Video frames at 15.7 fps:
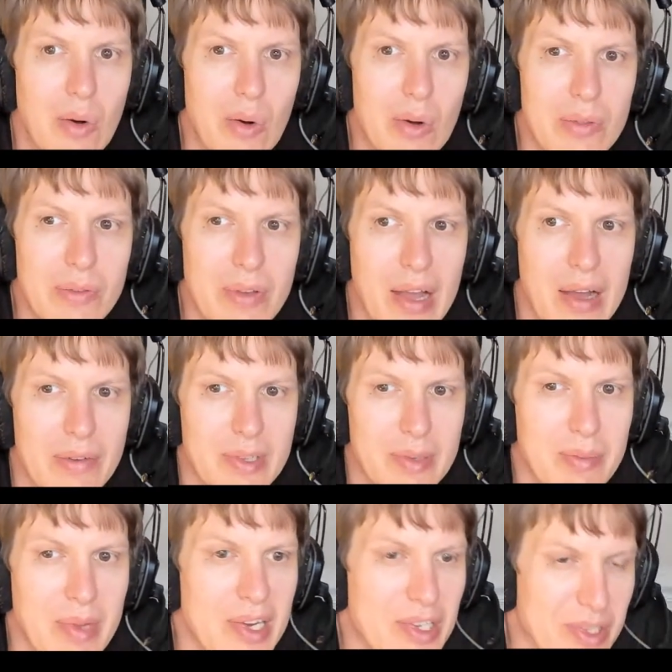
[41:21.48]
On the
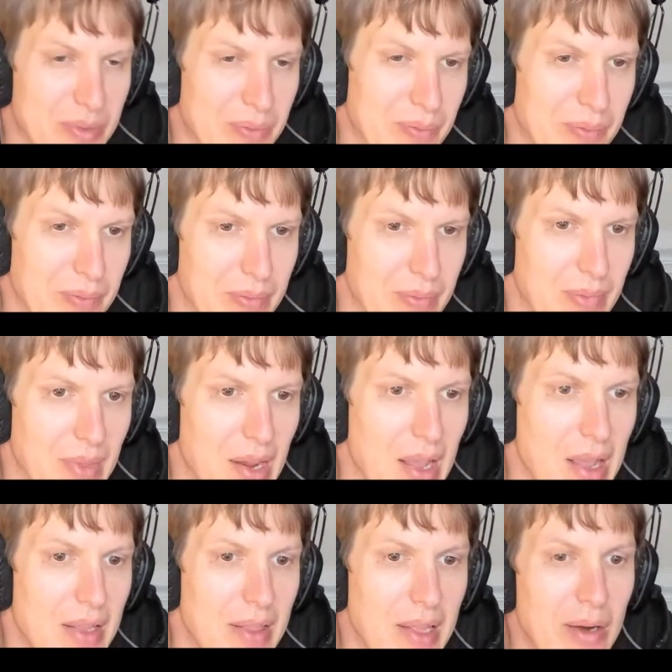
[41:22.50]
automation.
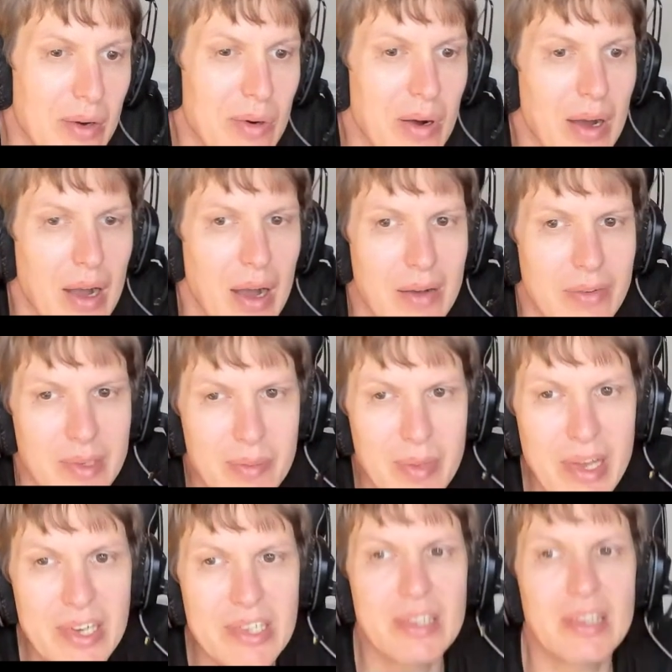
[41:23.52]
Now,
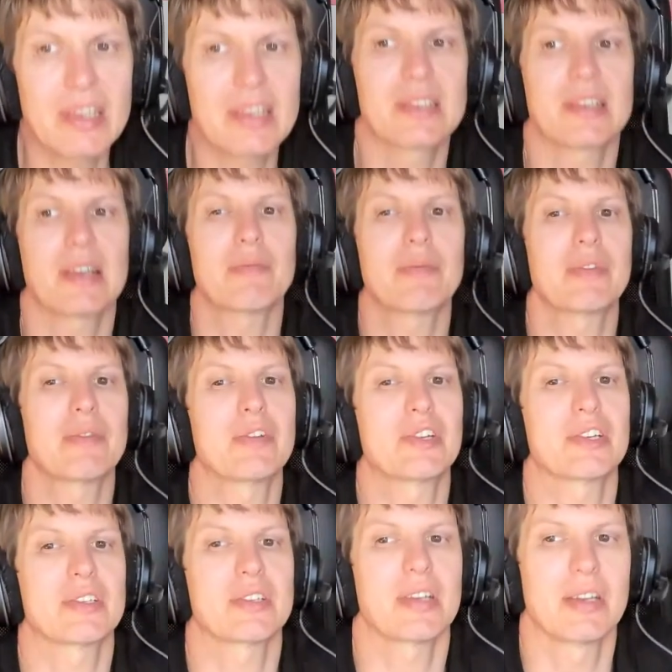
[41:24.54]
automation is something
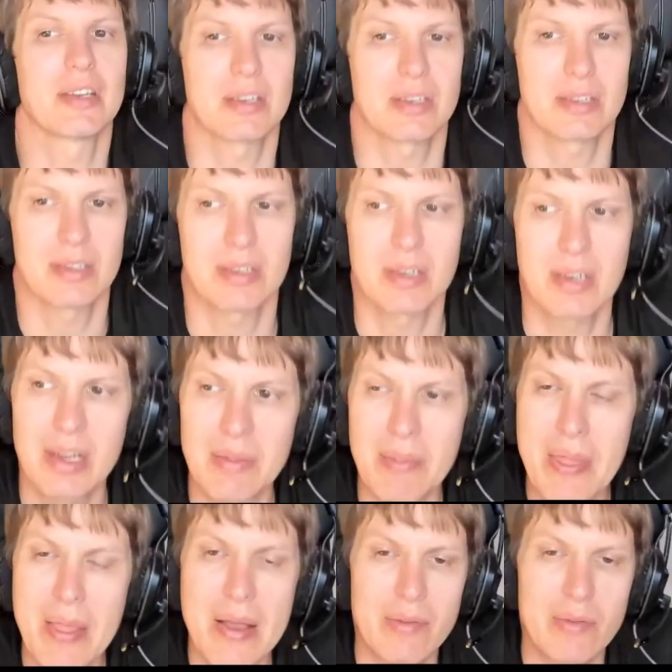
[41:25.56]
which is interesting right
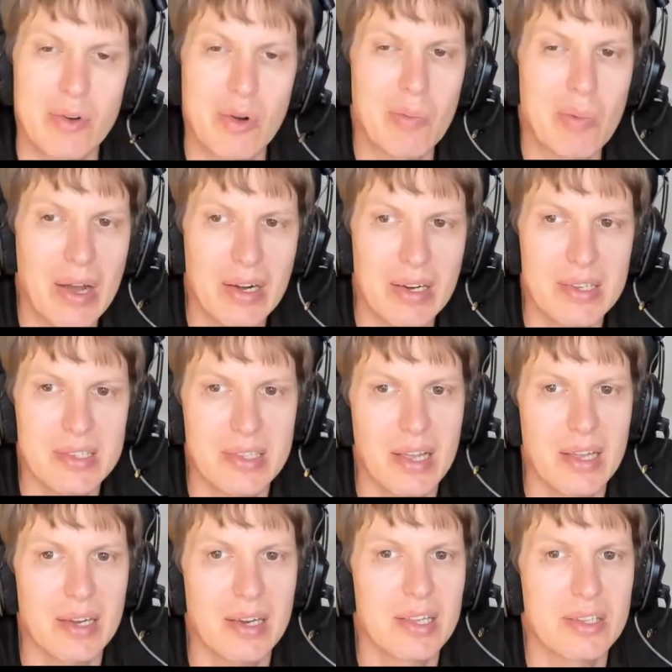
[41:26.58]
from one
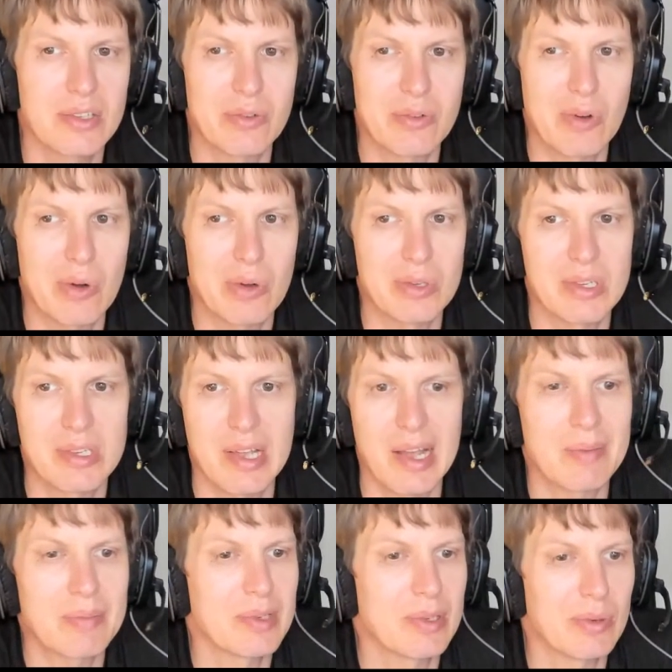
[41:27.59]
extent it's of course is
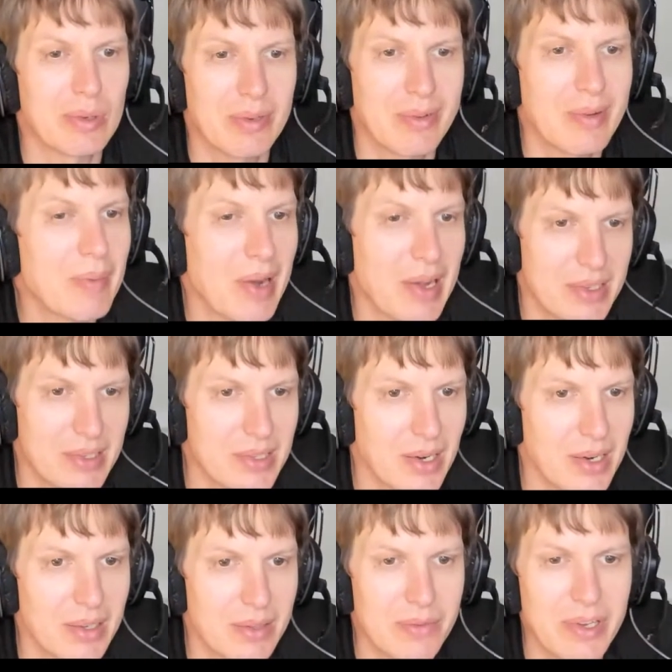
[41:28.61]
absolutely a must
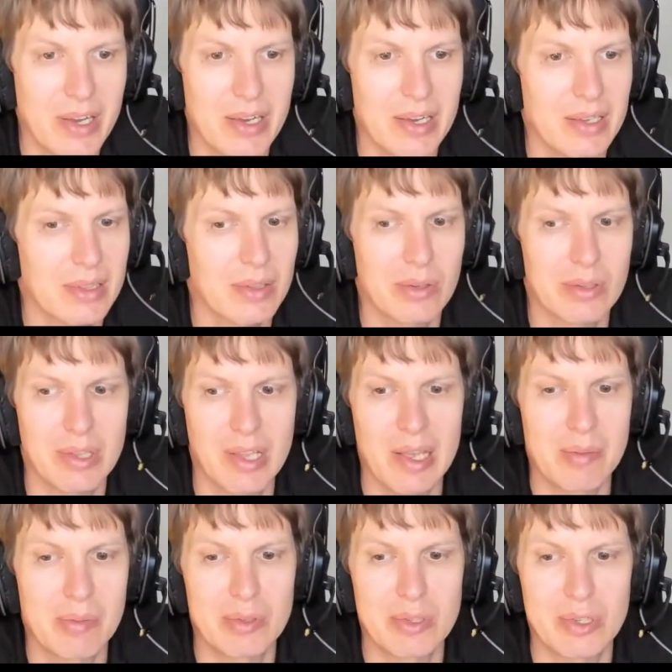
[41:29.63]
right we are not
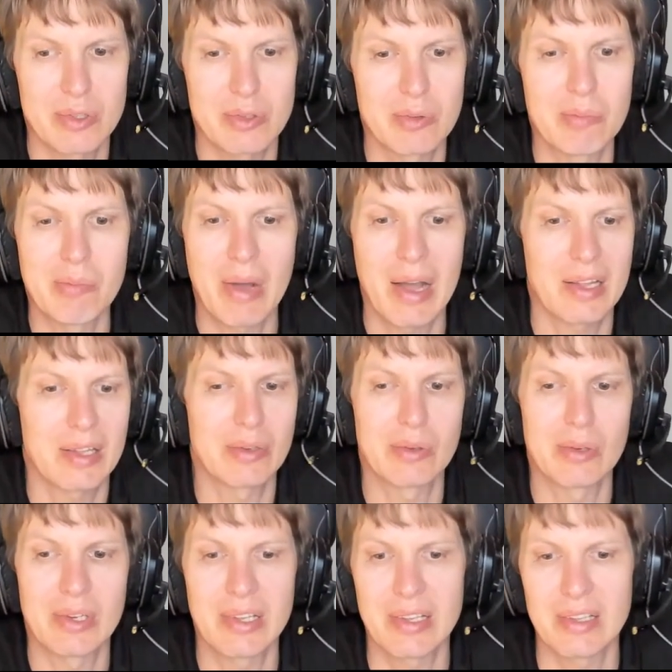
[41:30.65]
able just to
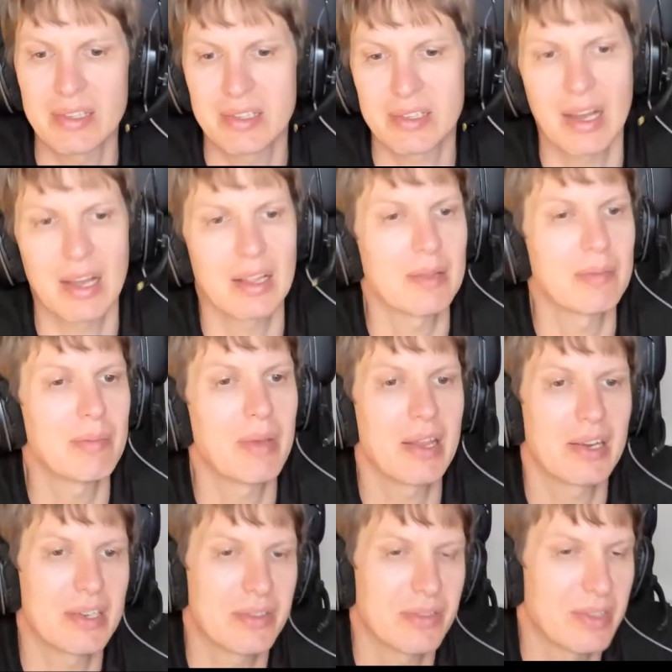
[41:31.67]
manually install and
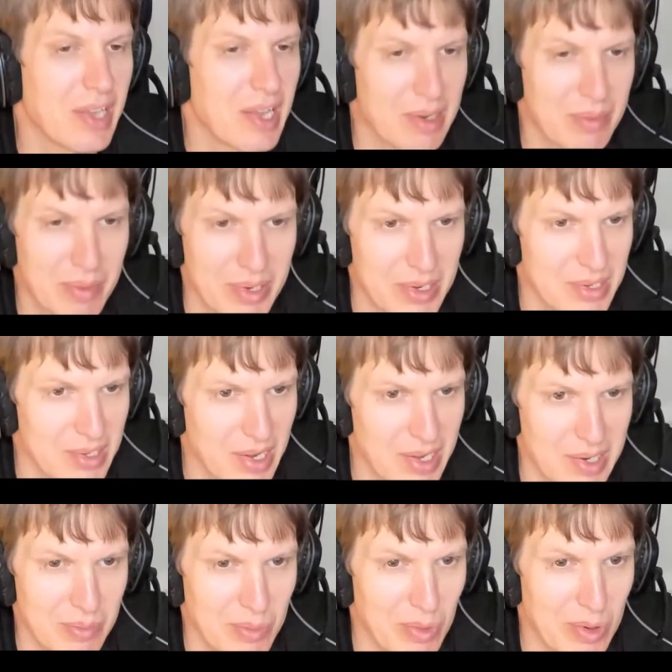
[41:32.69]
manage a database
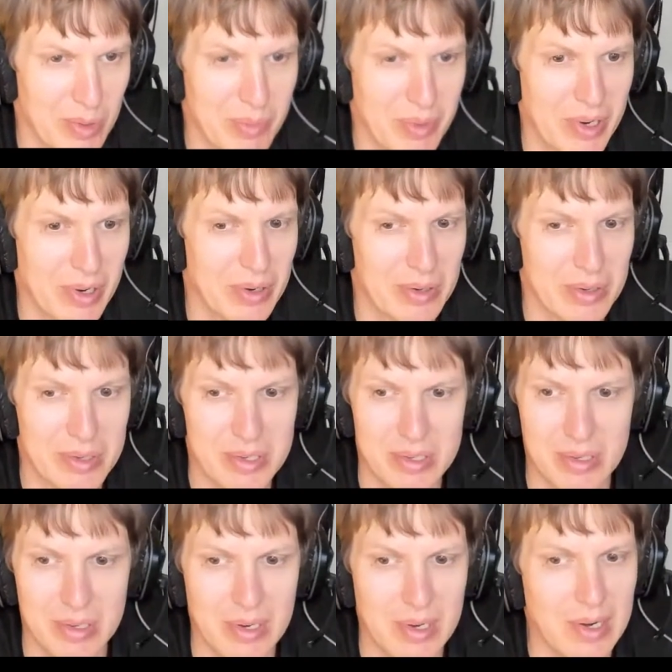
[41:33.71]
anymore
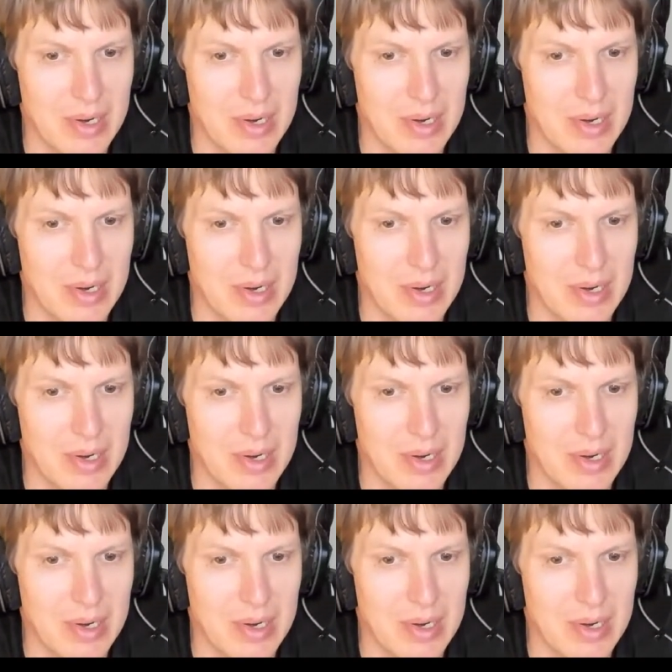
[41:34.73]
because